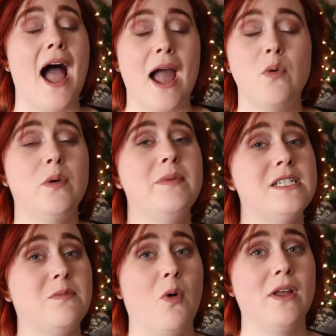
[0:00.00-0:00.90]
I will
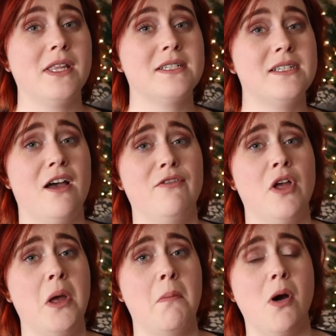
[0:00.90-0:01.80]
be spoiling stuff.
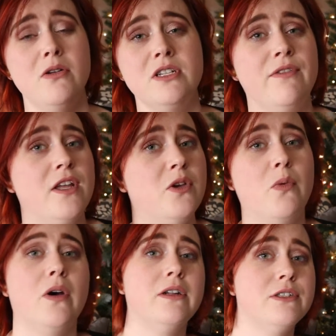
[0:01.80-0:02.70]
Most of it
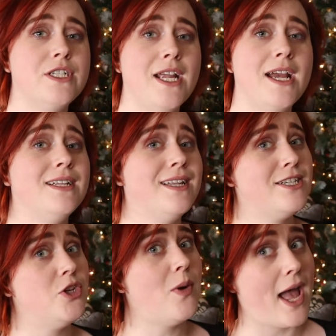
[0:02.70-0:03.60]
you won't understand
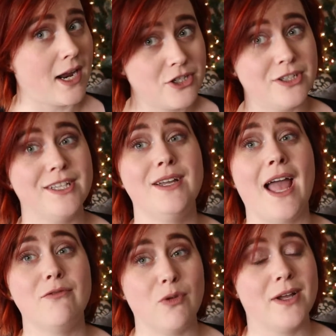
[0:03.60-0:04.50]
unless you actually
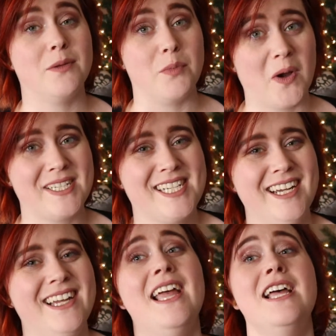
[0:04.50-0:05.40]
have read the
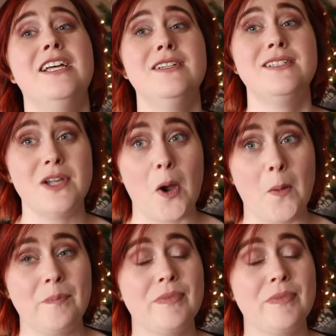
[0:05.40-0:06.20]
books. So,